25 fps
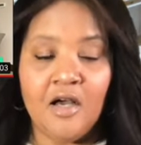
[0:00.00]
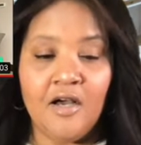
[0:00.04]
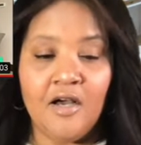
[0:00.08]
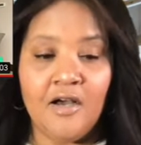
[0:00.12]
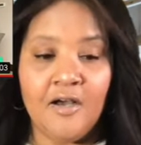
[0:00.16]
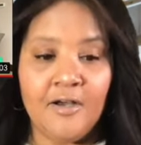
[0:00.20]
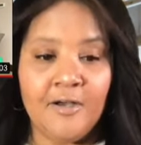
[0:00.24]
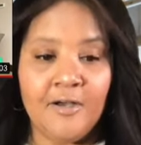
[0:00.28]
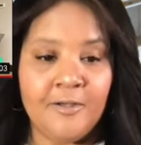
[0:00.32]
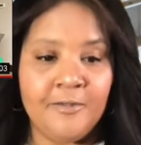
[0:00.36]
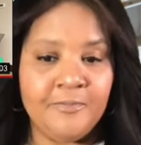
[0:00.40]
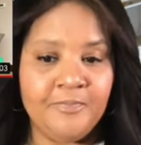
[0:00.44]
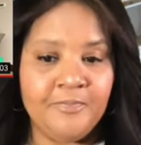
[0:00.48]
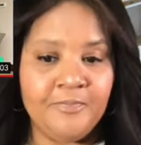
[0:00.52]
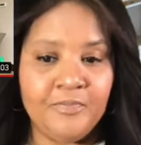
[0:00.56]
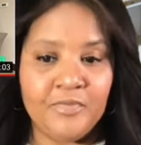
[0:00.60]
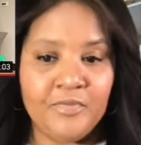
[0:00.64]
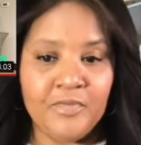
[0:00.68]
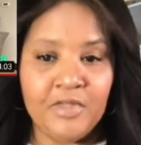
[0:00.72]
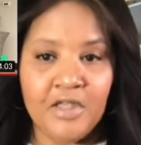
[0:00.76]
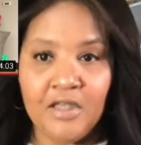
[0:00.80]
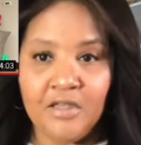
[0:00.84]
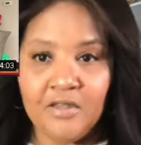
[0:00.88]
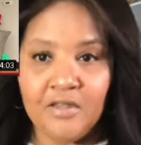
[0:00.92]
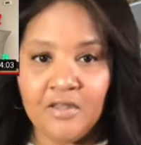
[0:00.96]
um,
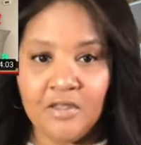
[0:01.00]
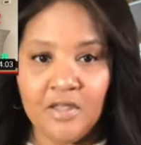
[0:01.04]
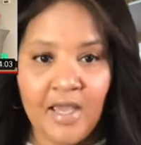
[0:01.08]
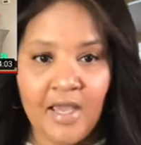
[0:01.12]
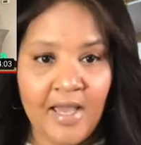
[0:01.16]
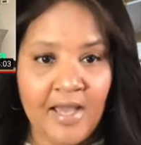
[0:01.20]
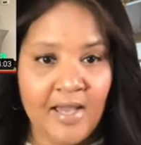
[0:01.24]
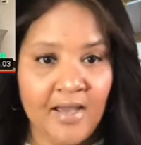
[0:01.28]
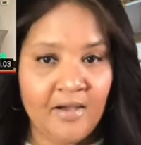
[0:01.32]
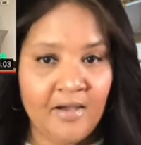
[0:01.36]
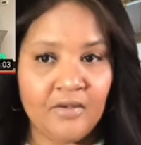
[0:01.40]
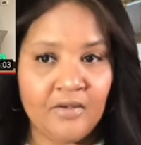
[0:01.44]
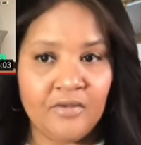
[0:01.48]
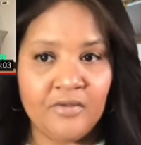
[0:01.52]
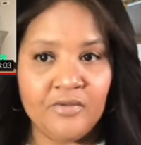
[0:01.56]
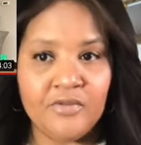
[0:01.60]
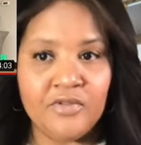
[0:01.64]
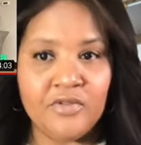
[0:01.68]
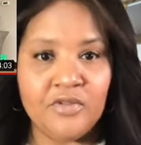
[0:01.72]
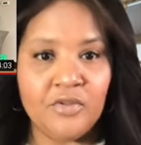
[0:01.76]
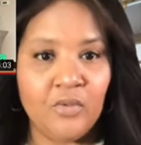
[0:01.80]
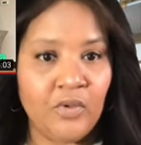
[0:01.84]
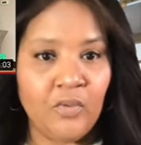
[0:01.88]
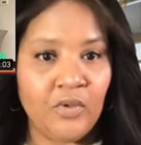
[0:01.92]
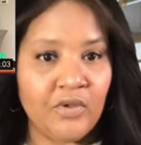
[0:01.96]
in the
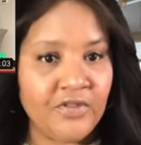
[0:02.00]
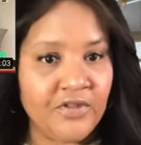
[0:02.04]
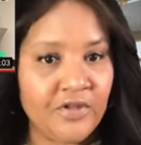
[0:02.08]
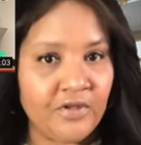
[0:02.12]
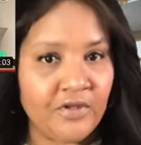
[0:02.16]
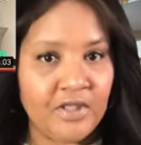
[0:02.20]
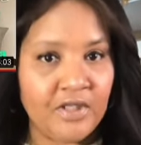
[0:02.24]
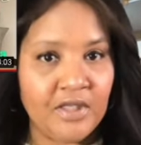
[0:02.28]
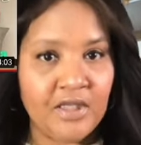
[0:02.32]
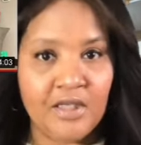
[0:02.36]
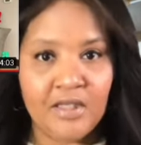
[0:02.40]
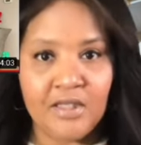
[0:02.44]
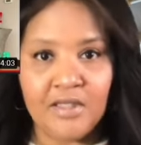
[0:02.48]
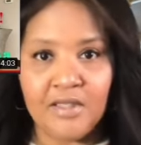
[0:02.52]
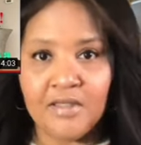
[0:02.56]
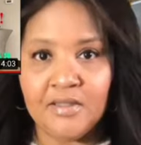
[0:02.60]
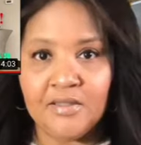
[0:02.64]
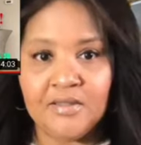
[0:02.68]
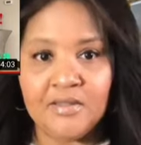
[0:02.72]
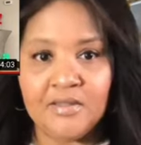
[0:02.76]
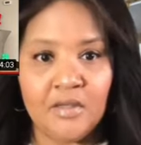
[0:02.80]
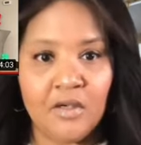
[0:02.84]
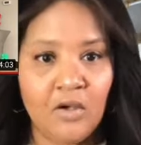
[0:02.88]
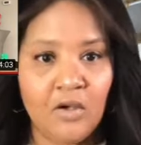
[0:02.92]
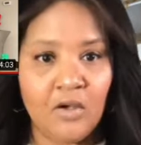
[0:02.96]
house with our
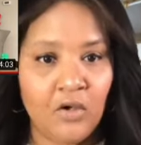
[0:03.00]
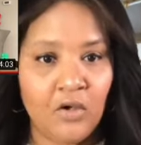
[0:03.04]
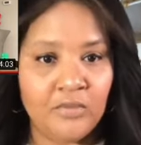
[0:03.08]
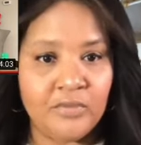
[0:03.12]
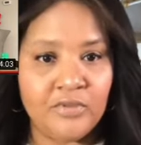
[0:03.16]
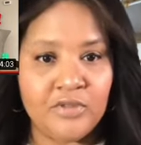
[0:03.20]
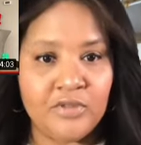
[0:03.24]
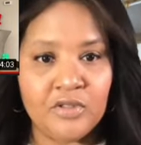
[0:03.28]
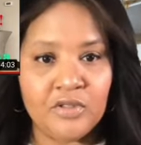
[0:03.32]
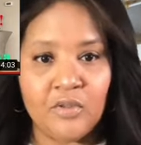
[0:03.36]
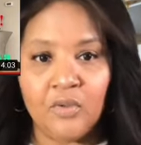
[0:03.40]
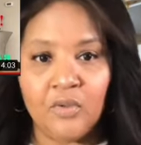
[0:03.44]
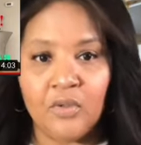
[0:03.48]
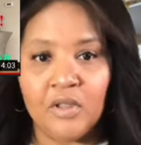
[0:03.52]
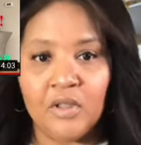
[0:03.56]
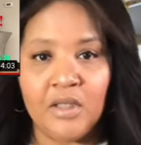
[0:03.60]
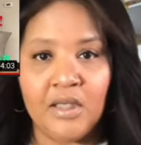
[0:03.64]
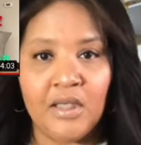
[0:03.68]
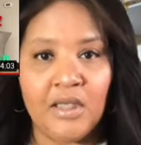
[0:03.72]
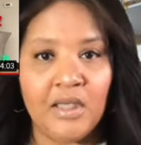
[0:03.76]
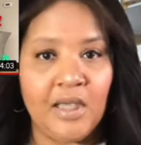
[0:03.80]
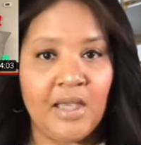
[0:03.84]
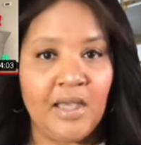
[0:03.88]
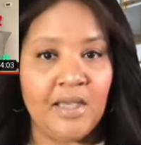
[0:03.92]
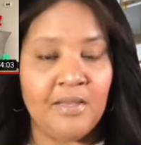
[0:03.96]
kids,
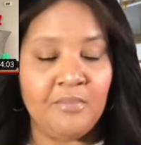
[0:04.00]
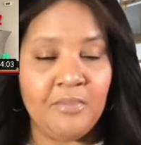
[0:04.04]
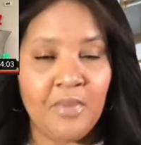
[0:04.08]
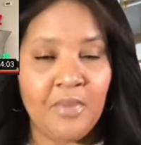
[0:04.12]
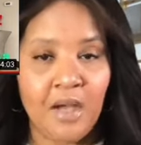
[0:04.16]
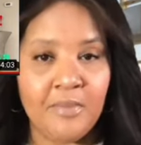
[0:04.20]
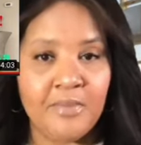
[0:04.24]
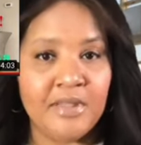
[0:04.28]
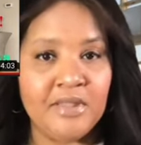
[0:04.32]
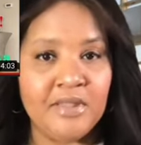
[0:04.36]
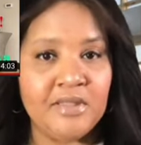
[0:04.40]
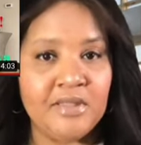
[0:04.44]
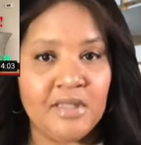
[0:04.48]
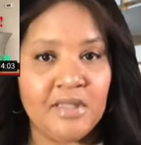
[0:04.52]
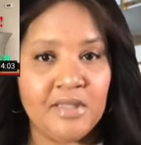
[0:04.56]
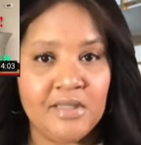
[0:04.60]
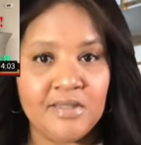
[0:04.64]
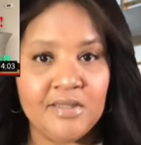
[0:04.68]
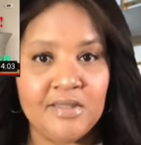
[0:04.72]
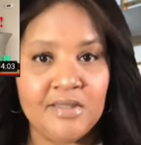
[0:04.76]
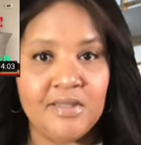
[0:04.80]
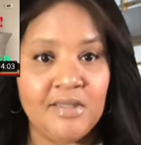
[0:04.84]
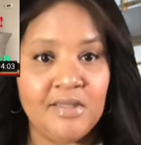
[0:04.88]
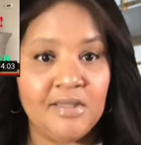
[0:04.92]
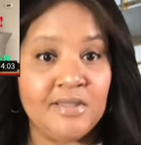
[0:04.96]
homeschooling, and mama
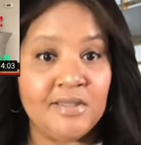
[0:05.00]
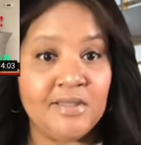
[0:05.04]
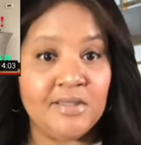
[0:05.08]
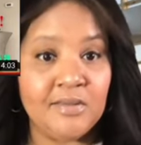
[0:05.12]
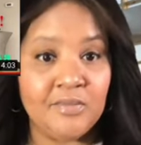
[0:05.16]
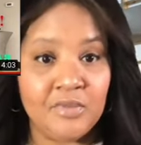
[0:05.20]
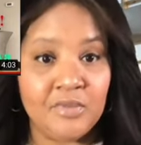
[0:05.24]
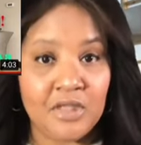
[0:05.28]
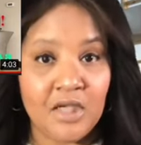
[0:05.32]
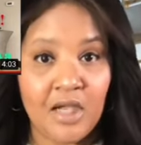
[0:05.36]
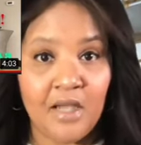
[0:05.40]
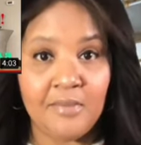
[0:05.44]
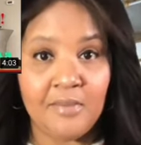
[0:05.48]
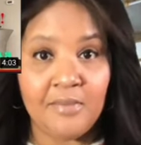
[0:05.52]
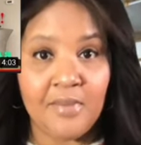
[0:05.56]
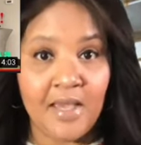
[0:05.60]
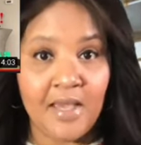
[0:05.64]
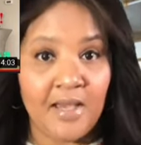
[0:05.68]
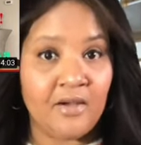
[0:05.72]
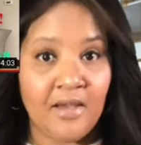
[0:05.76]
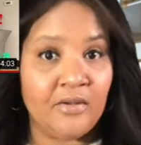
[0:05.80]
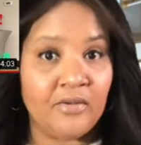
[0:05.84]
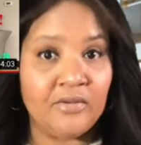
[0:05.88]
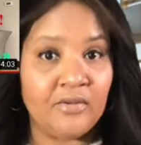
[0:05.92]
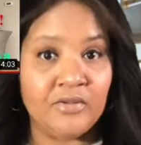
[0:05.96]
does need some time
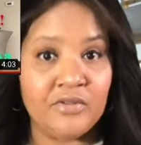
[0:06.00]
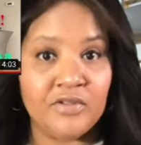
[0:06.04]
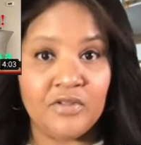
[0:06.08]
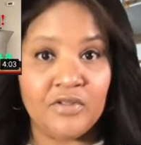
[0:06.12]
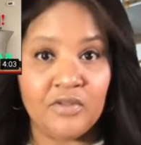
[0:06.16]
out.